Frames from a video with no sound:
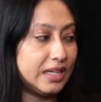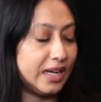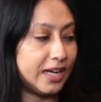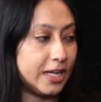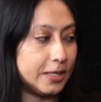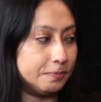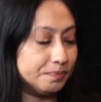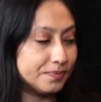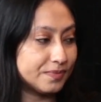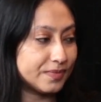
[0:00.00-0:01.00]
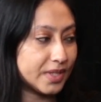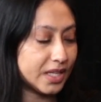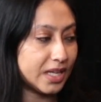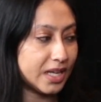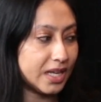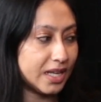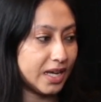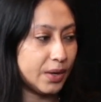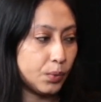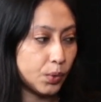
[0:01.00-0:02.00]

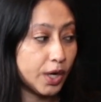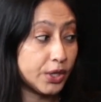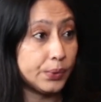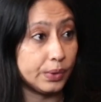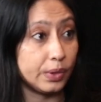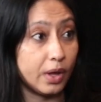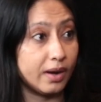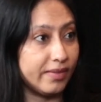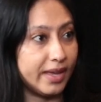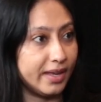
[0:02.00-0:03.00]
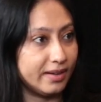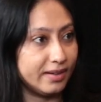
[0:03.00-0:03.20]
I worked through a lot of it,